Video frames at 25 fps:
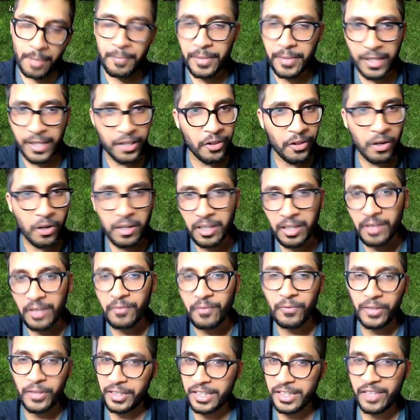Then Nottingham
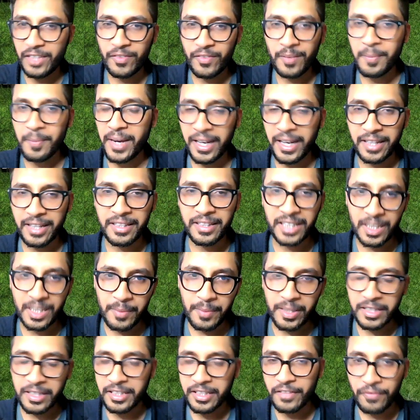work their way back in the game.
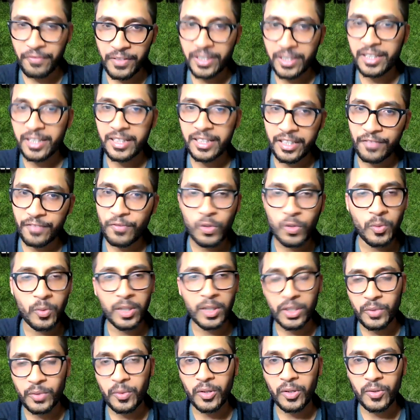I think they figured that
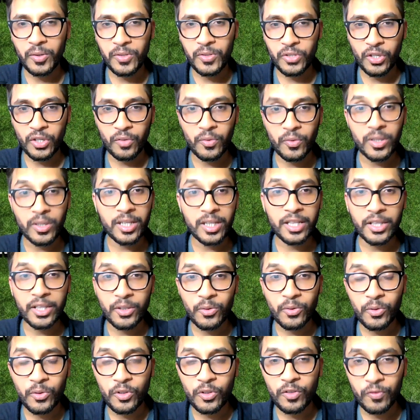4-1-2-1-2 is not working. They
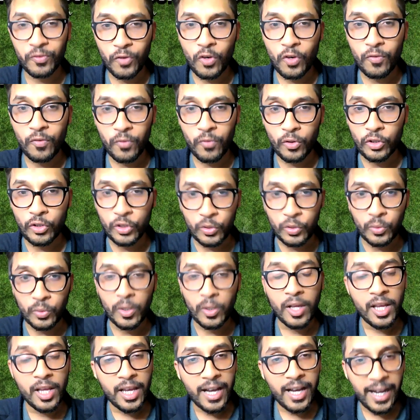go to a 4-4-2.
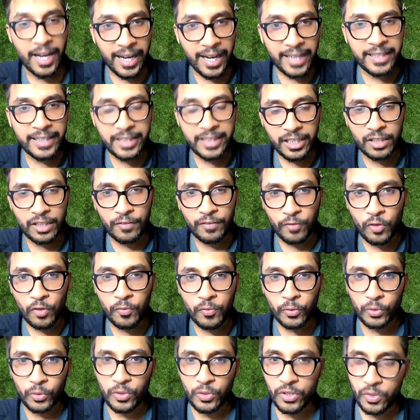I think a
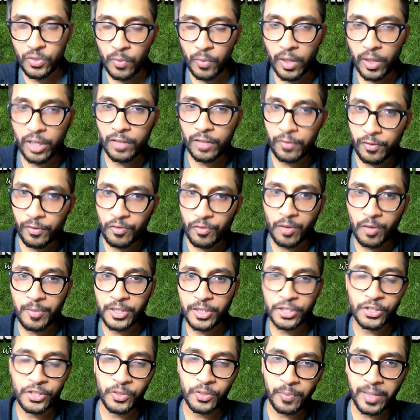4-4-2 is a wonderful
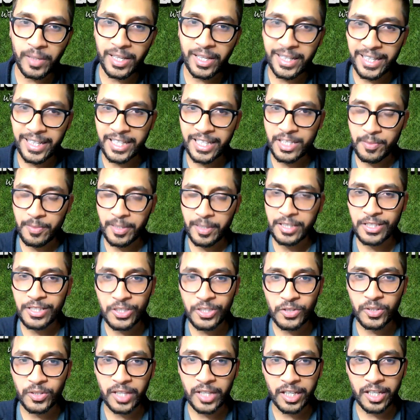formation to play against
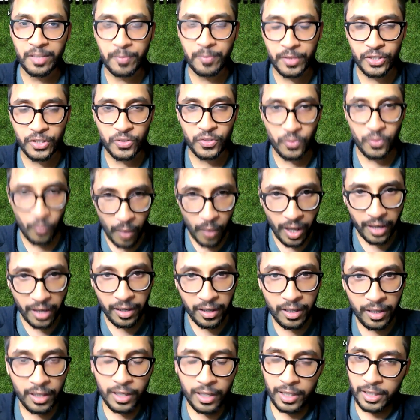Manchester United, because for
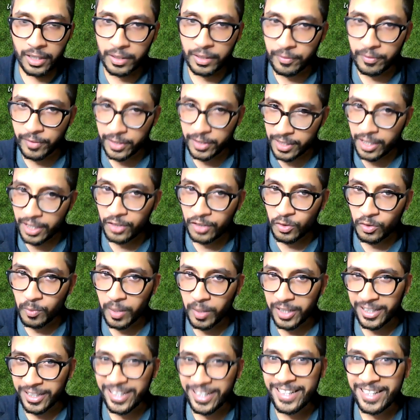one, Lisandro
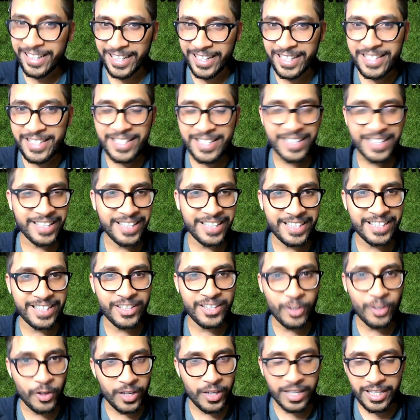Martinez,
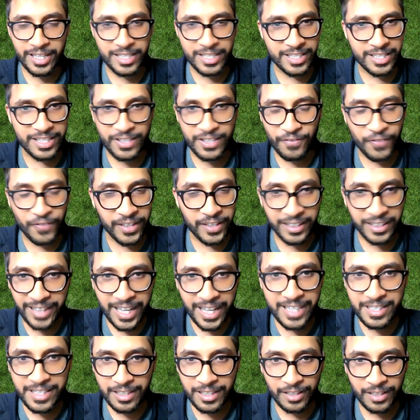he's a
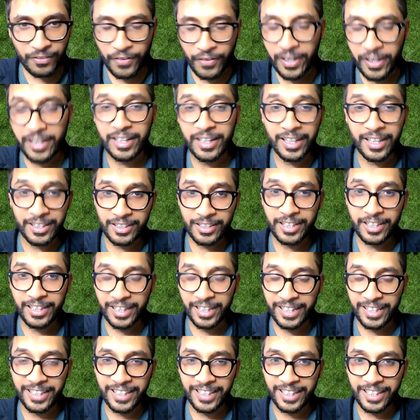fantastic defender,
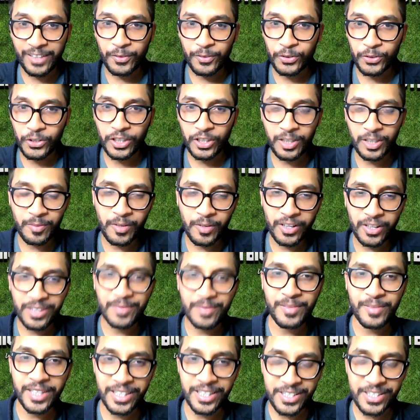and I will talk about
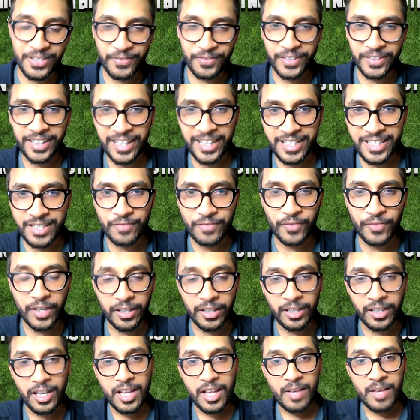him later. He's a fantastic
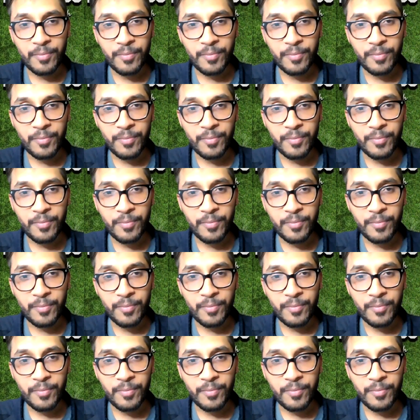defender.